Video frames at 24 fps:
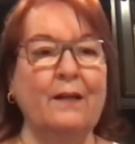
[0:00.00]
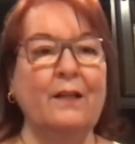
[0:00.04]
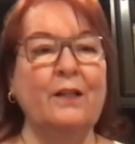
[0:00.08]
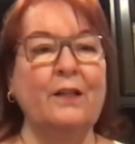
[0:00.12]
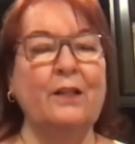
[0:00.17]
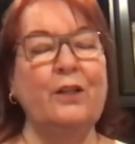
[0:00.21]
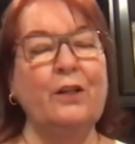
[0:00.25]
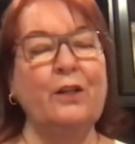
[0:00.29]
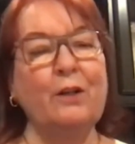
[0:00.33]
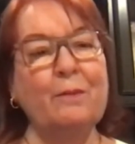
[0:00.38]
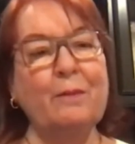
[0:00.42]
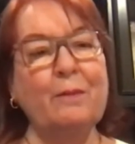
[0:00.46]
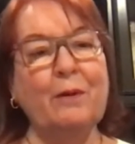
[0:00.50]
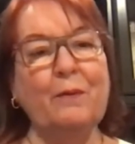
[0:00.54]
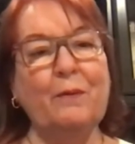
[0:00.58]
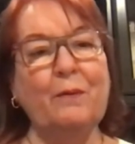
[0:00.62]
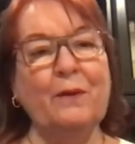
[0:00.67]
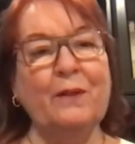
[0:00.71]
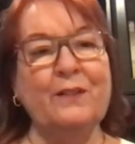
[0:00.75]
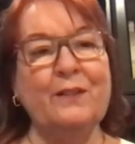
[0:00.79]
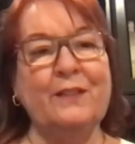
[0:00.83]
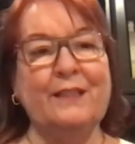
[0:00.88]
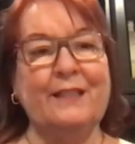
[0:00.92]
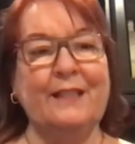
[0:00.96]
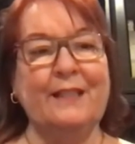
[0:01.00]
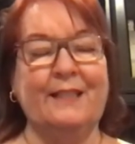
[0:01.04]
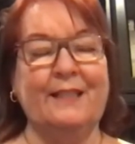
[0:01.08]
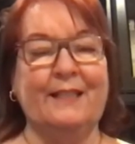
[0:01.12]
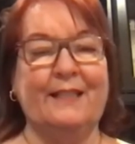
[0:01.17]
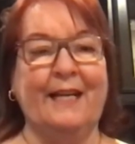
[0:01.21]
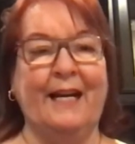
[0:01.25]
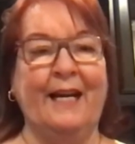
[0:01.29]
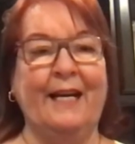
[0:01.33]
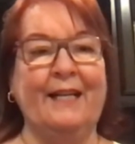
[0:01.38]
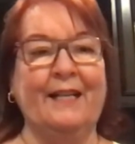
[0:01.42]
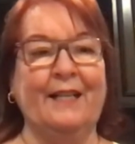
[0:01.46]
Humor will
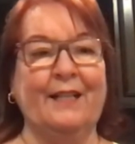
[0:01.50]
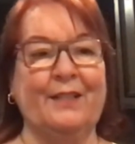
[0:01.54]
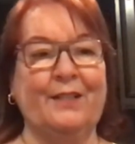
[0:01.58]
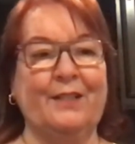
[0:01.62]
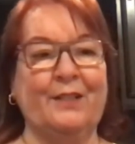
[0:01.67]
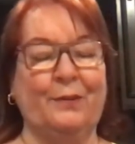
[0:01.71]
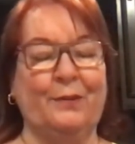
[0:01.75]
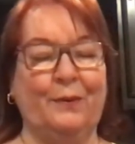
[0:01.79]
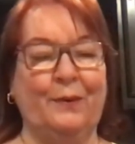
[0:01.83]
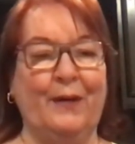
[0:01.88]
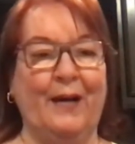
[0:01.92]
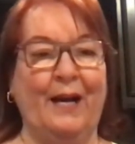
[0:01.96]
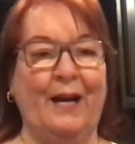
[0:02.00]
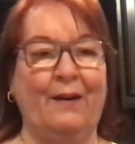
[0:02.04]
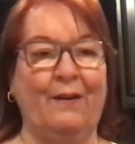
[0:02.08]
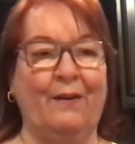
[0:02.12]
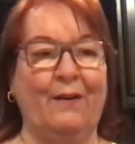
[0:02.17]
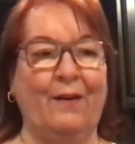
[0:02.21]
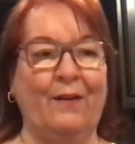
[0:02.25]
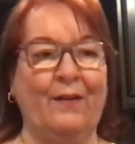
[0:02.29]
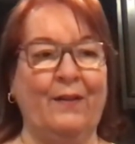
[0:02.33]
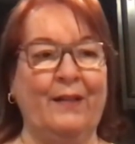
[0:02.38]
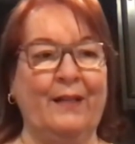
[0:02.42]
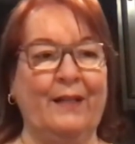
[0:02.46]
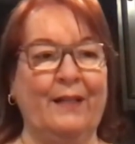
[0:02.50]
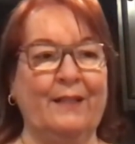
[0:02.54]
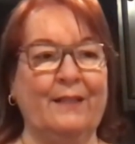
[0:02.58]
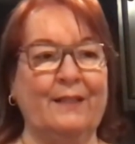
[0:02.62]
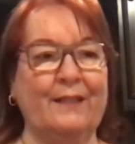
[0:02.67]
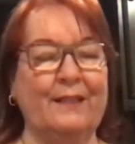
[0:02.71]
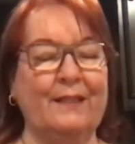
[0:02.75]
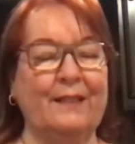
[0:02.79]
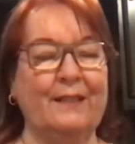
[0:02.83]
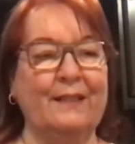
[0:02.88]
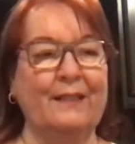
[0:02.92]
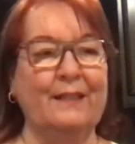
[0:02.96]
sustain us throughout all
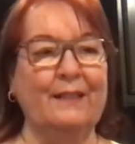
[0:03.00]
this.